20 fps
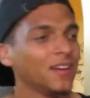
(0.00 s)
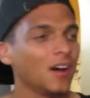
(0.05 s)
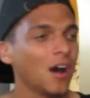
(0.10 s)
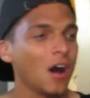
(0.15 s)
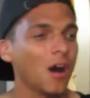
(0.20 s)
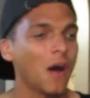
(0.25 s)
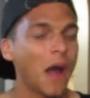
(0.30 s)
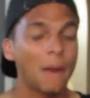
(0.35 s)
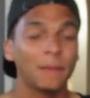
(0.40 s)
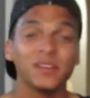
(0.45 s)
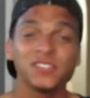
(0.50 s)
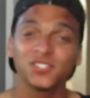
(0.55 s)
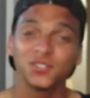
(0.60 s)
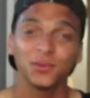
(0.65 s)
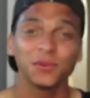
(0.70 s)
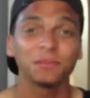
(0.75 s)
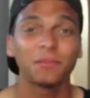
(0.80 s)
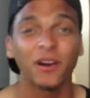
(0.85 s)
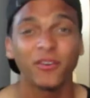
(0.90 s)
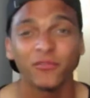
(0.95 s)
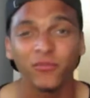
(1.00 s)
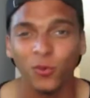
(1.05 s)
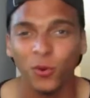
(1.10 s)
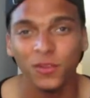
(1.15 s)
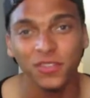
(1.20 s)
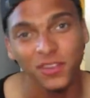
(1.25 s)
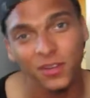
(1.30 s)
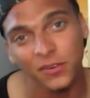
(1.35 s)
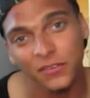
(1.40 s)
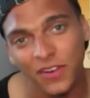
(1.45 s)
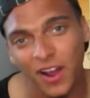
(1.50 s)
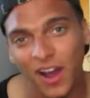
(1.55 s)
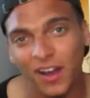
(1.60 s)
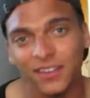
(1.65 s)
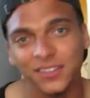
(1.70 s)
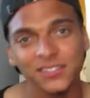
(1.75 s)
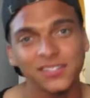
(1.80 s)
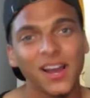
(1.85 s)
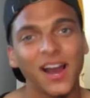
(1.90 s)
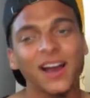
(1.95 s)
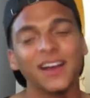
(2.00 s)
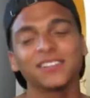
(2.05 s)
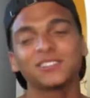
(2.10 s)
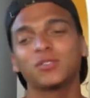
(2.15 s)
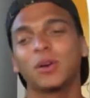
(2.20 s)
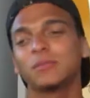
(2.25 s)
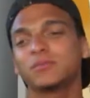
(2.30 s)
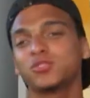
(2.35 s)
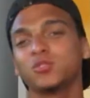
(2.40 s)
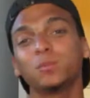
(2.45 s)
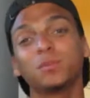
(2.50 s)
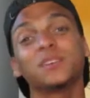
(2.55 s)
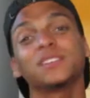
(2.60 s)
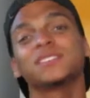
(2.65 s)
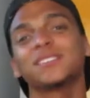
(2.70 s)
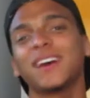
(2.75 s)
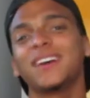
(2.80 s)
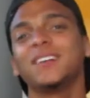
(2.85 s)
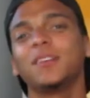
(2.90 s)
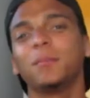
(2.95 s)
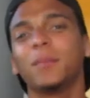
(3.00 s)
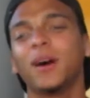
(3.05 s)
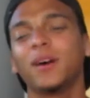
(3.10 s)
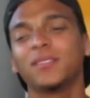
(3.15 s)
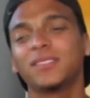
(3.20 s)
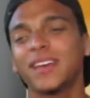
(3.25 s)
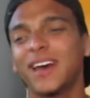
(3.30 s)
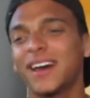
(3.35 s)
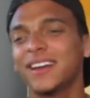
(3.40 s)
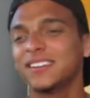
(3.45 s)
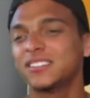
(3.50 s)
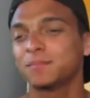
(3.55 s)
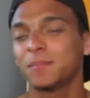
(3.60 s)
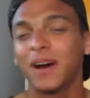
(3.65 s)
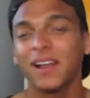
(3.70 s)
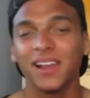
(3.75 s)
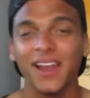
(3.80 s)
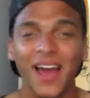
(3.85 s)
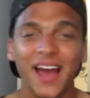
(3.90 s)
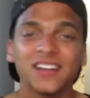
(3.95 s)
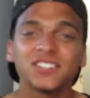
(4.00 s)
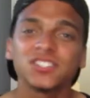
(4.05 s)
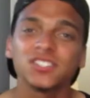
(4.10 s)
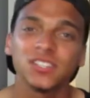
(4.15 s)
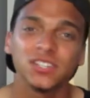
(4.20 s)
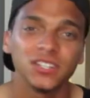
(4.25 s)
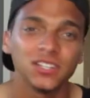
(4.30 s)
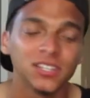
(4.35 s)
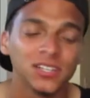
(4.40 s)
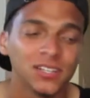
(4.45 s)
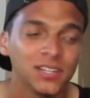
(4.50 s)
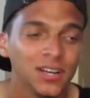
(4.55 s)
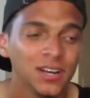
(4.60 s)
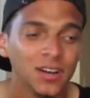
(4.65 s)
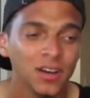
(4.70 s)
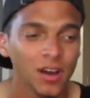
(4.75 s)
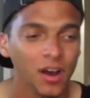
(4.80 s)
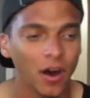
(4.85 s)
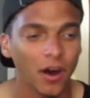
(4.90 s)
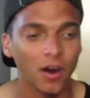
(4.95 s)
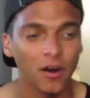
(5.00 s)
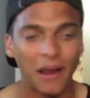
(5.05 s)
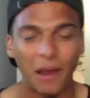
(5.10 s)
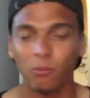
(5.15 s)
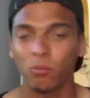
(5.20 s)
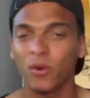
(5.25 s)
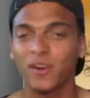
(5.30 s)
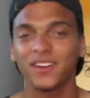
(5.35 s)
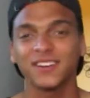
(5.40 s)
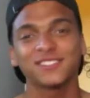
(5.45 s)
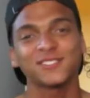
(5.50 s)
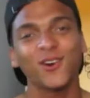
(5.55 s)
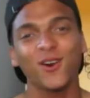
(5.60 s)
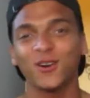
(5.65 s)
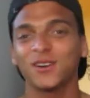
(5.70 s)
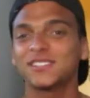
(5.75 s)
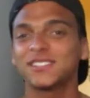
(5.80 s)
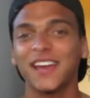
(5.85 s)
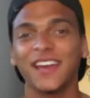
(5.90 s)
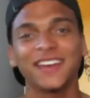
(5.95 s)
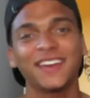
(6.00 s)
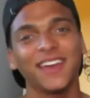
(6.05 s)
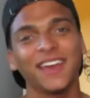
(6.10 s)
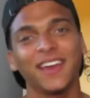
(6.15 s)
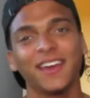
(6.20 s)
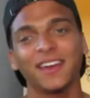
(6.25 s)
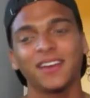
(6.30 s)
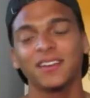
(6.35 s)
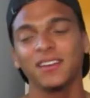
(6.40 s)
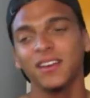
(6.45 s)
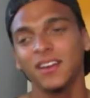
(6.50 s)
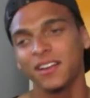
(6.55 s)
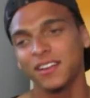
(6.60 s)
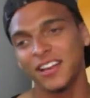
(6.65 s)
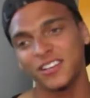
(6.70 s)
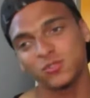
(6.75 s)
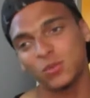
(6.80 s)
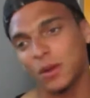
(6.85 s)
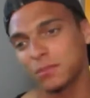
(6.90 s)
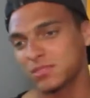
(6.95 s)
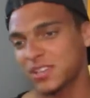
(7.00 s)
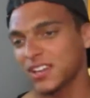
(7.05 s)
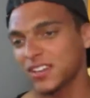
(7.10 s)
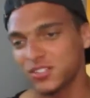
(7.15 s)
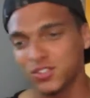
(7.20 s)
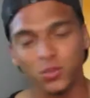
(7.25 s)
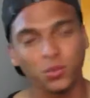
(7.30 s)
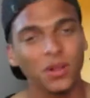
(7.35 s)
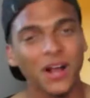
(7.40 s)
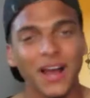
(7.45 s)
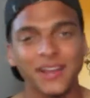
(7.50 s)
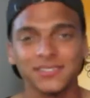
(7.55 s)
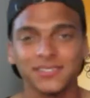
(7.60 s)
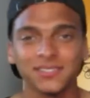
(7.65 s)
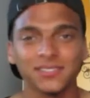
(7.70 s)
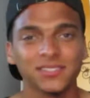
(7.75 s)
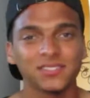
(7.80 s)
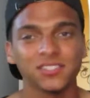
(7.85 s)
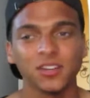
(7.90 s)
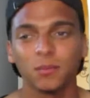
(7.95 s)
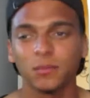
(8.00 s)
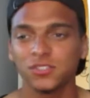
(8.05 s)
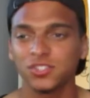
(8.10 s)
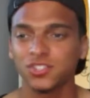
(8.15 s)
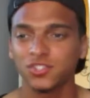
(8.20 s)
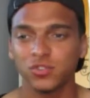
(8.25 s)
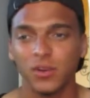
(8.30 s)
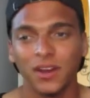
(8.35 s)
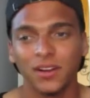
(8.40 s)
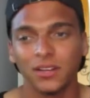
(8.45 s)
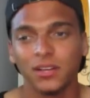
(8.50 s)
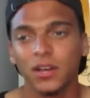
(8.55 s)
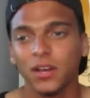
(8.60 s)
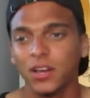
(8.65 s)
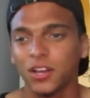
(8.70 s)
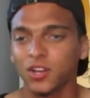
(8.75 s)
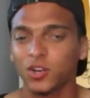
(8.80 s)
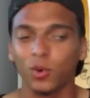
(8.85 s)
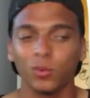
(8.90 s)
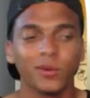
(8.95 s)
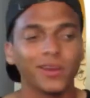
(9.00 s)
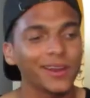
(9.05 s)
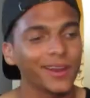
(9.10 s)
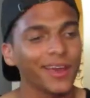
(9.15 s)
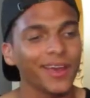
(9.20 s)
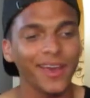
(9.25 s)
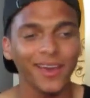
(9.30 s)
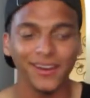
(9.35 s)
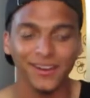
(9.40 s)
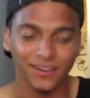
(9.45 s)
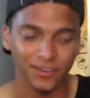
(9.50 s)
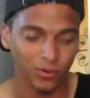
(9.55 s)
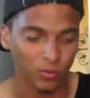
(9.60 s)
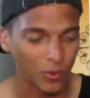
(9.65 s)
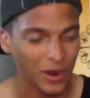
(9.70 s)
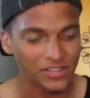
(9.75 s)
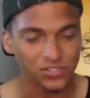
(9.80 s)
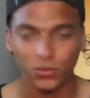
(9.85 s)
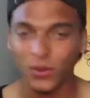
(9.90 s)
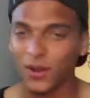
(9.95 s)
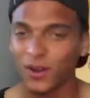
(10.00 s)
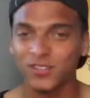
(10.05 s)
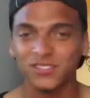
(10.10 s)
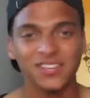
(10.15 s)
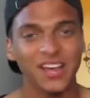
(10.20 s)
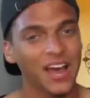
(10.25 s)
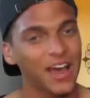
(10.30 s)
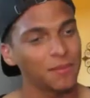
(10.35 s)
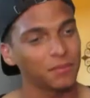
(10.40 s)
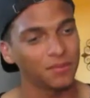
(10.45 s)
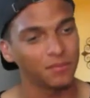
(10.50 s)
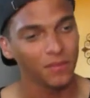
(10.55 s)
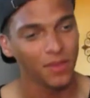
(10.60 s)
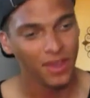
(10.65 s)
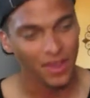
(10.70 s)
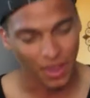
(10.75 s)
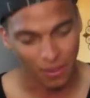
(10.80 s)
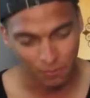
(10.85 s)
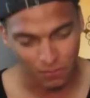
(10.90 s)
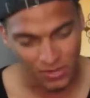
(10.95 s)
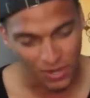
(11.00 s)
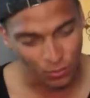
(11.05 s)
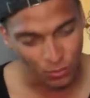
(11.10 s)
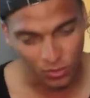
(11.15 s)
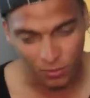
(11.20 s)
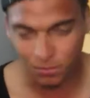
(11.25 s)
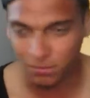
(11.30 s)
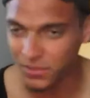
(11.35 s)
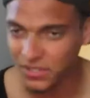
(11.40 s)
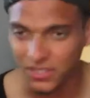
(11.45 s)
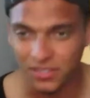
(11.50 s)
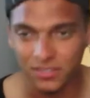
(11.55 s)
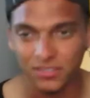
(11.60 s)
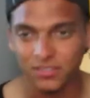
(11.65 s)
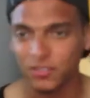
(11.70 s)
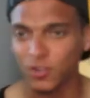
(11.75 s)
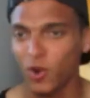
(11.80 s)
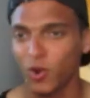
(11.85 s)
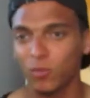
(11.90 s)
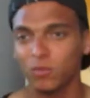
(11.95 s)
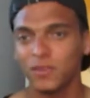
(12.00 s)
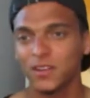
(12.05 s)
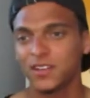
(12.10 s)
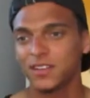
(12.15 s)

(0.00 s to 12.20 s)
I'm entering my 4th year of college, guys, so I'm super excited about that. It's my last year. I'm working as hard as I can. That's why I'm taking 2 classes this summer, just trying to, you know, get ahead and graduate on time and be able to be, you know,